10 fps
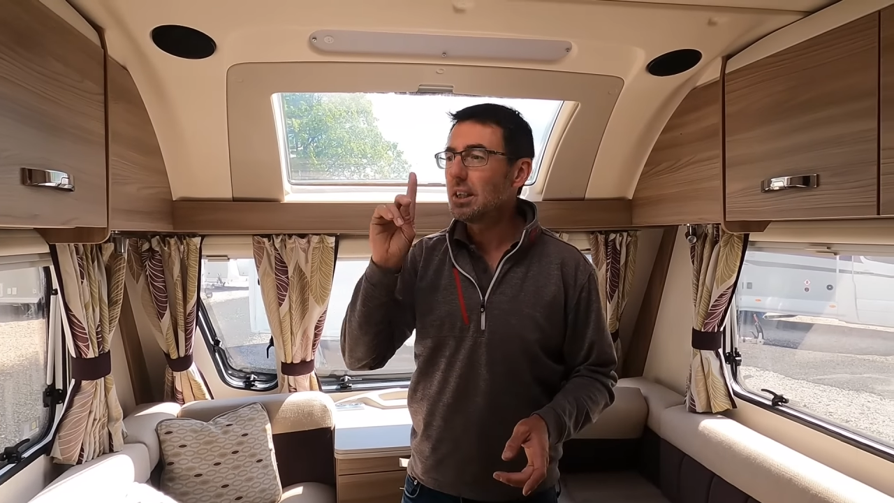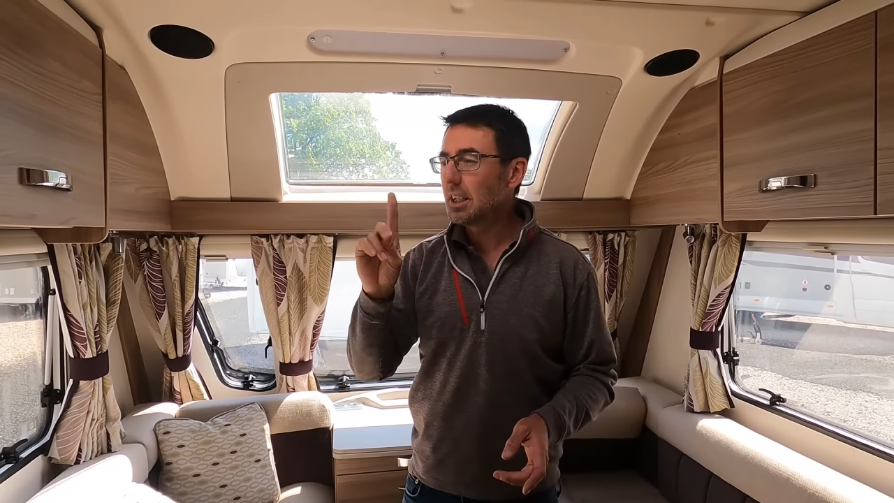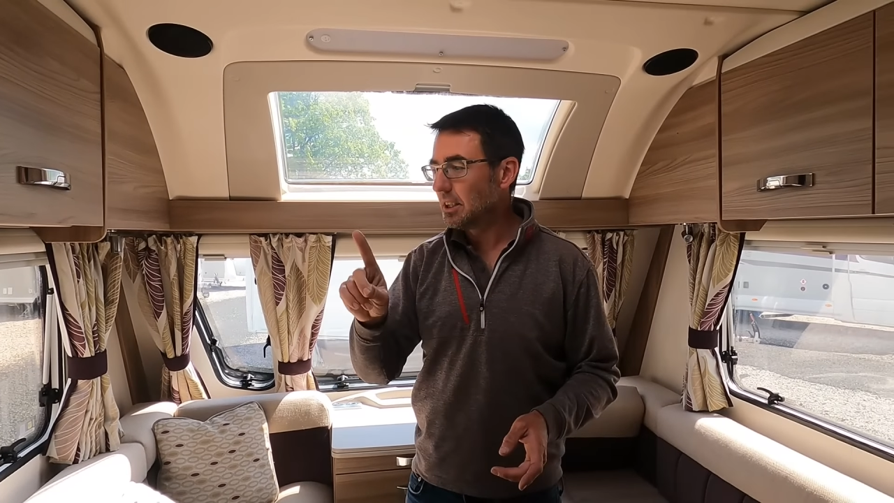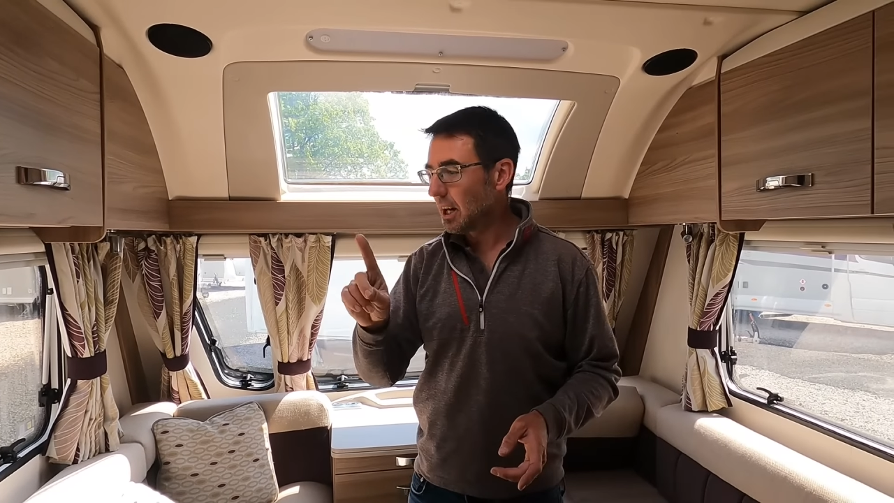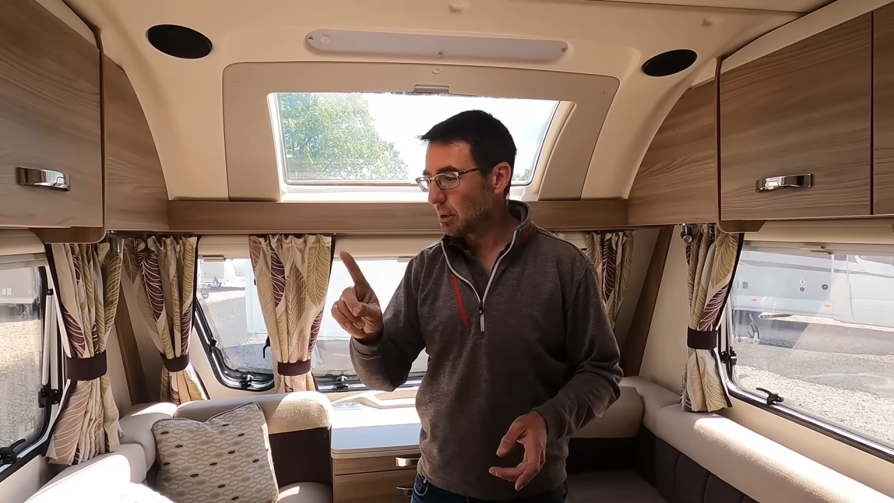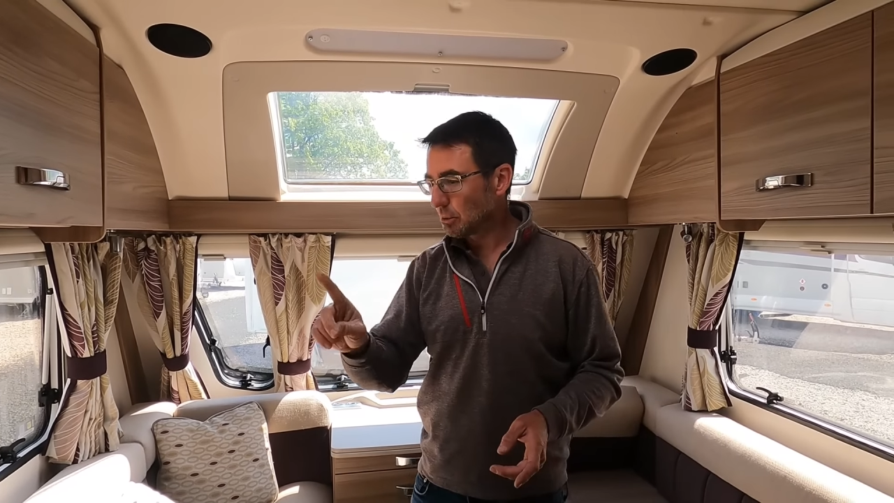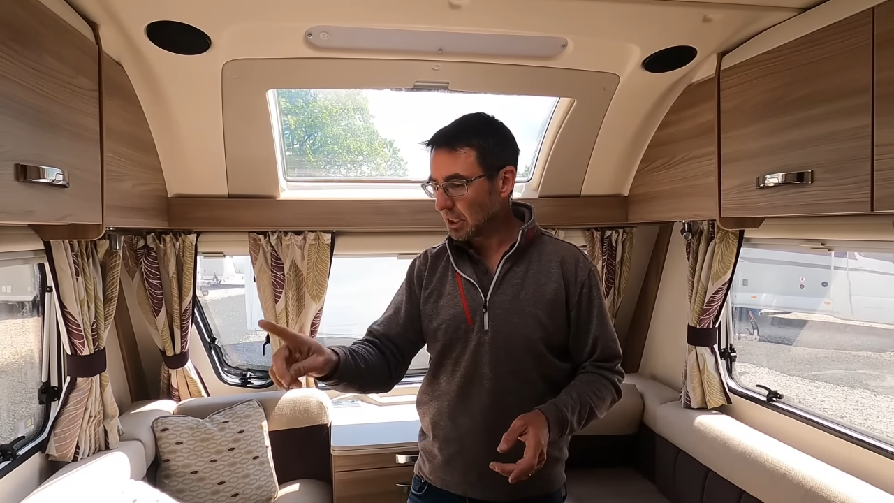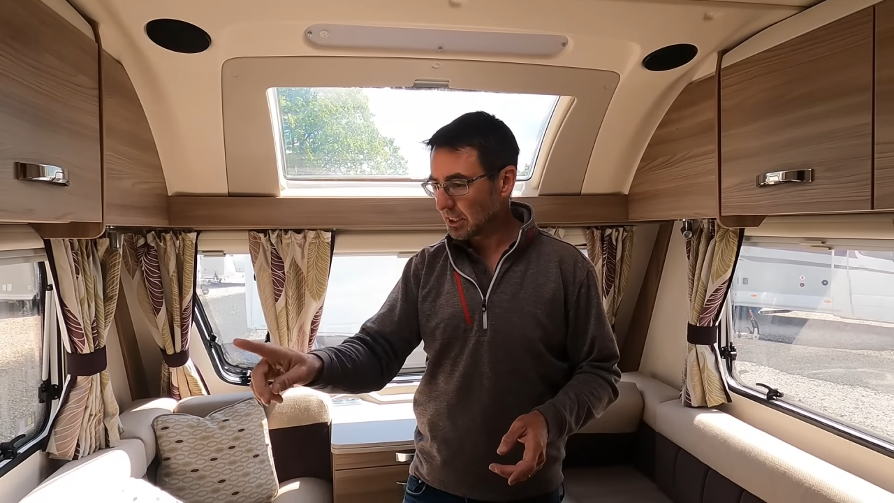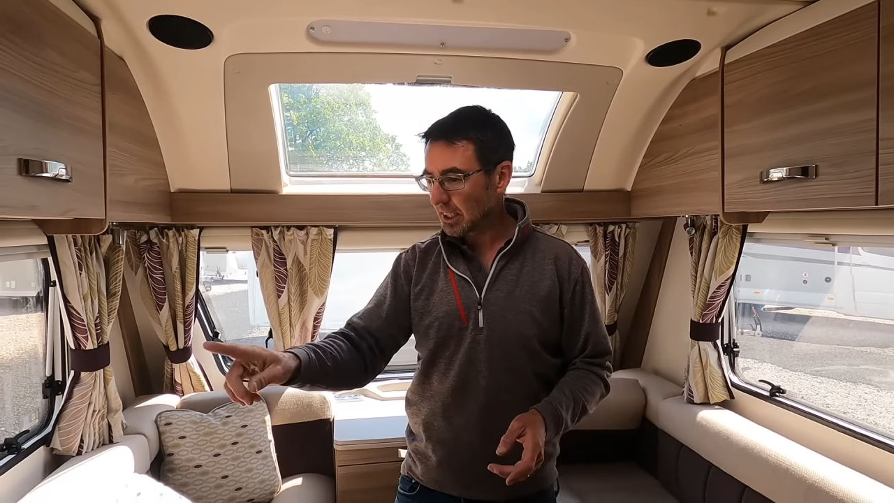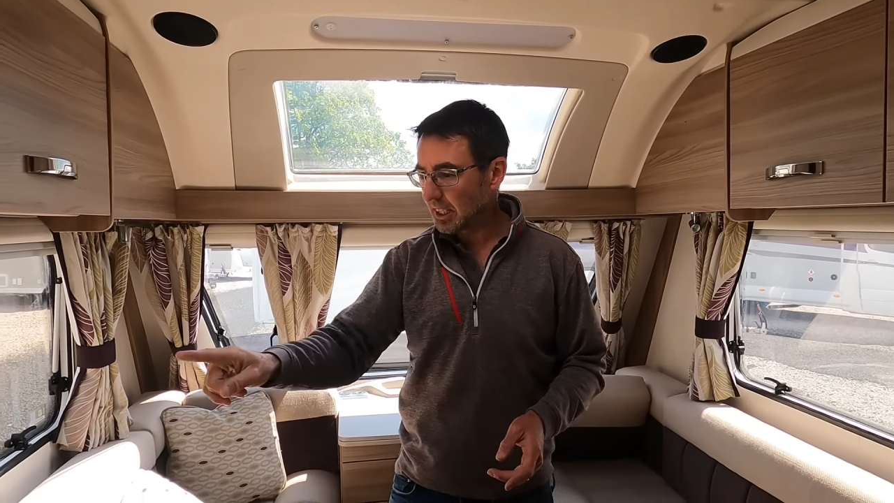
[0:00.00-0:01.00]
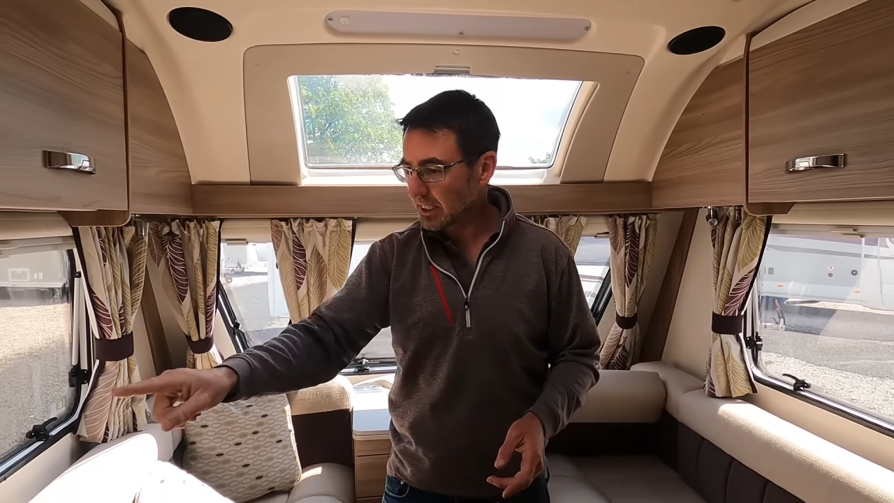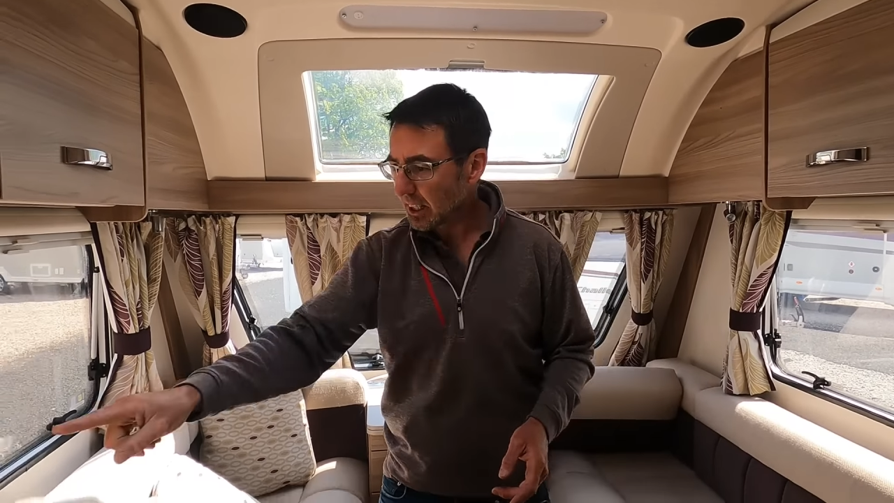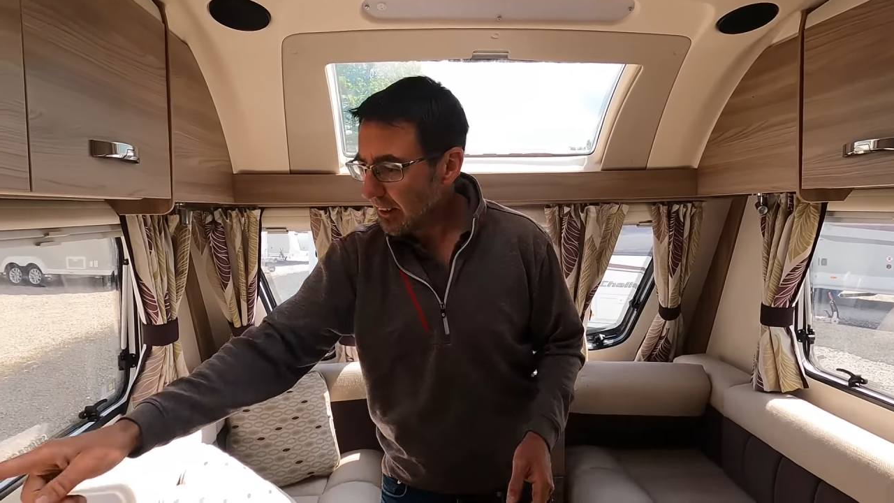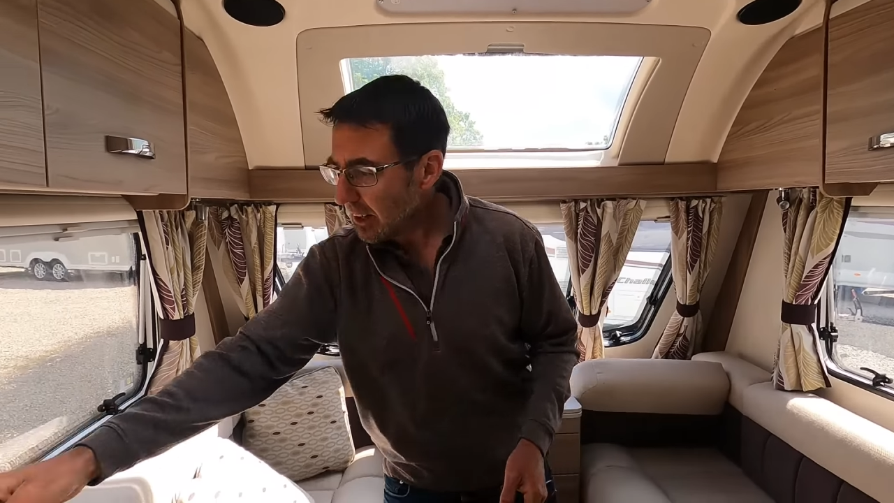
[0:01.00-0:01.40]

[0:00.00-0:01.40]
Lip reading: did notice is